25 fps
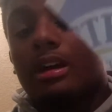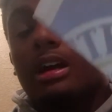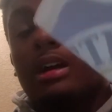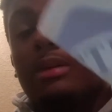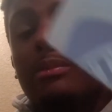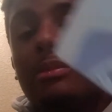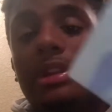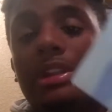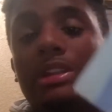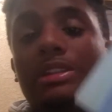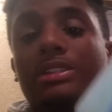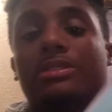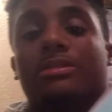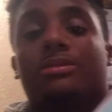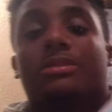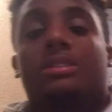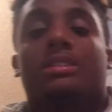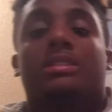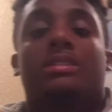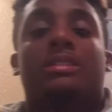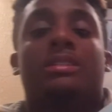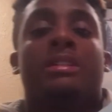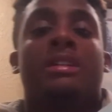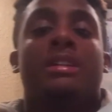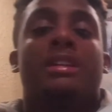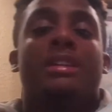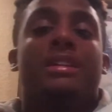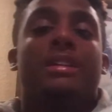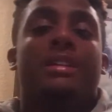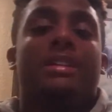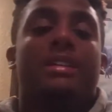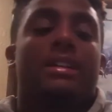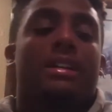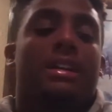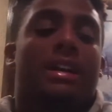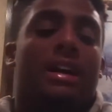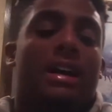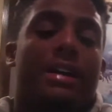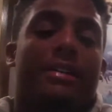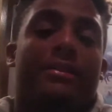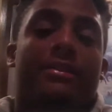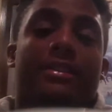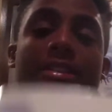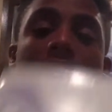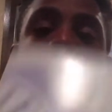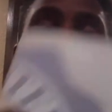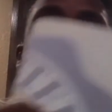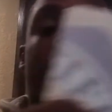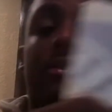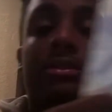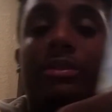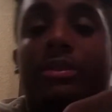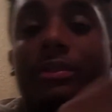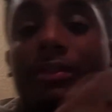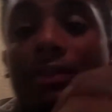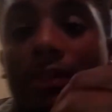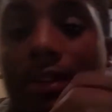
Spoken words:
Minnesota. Obviously, I don't know if you